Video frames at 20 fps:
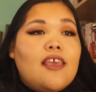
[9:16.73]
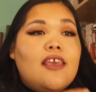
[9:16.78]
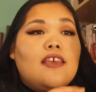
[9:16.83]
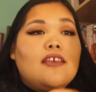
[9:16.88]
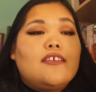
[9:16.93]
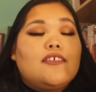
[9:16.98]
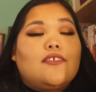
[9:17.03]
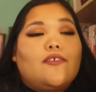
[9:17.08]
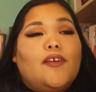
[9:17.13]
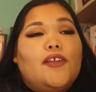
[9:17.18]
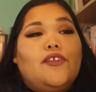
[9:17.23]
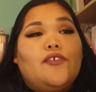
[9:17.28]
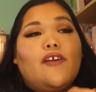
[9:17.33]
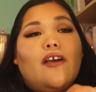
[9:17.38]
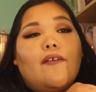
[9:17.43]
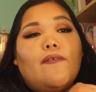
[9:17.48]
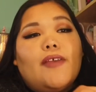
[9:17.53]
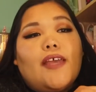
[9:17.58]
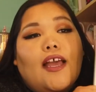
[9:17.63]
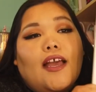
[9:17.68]
So I do
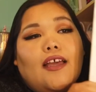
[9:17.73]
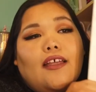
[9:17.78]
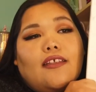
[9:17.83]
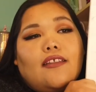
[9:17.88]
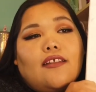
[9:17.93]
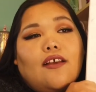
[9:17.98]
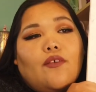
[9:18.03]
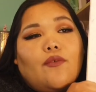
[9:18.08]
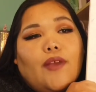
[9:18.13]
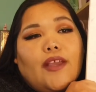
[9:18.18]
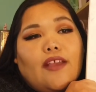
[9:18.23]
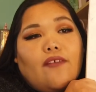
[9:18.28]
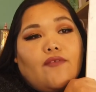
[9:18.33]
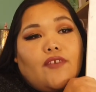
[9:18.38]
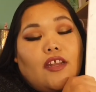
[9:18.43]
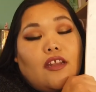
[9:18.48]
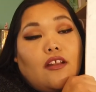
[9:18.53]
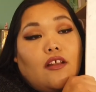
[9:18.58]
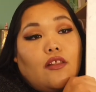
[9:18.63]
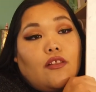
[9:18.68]
have it at a rate of
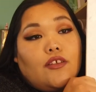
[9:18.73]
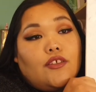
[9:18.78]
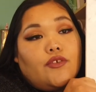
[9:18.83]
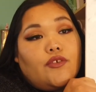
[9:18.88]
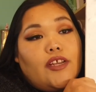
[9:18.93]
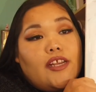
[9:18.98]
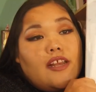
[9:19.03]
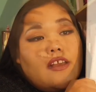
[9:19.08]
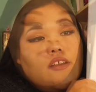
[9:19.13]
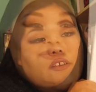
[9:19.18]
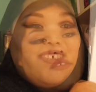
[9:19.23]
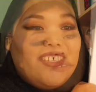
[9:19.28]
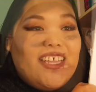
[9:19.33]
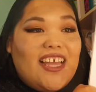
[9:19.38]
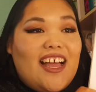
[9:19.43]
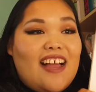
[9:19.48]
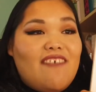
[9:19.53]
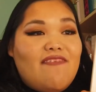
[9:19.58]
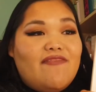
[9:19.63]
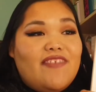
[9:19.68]
$10 right now. We'll
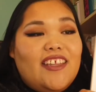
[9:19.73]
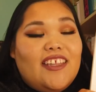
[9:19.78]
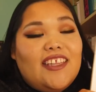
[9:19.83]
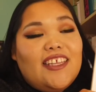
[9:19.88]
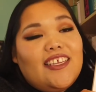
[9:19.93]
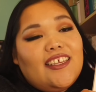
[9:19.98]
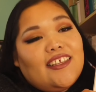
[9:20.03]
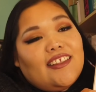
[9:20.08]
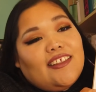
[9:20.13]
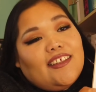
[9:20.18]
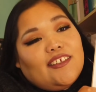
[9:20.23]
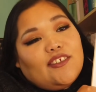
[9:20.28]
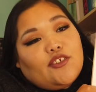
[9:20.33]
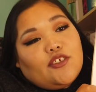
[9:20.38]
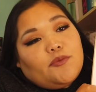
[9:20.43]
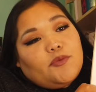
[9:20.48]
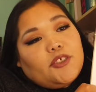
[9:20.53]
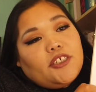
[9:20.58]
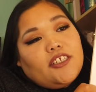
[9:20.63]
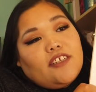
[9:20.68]
have the link in the
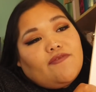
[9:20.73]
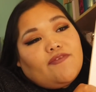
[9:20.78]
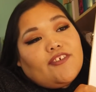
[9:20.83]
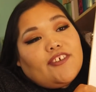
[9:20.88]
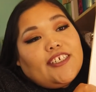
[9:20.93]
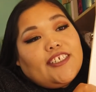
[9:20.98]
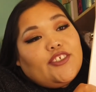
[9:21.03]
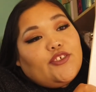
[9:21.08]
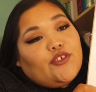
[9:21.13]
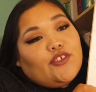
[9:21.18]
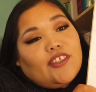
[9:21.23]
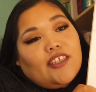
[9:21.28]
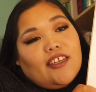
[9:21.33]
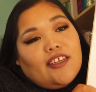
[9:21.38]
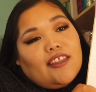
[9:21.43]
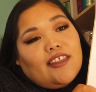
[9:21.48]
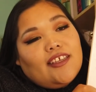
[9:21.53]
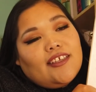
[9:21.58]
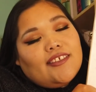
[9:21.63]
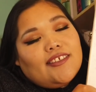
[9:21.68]
description if you're interested
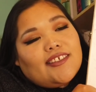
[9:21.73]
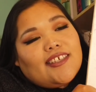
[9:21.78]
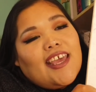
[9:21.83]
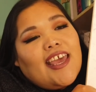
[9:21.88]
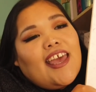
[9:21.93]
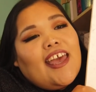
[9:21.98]
in this.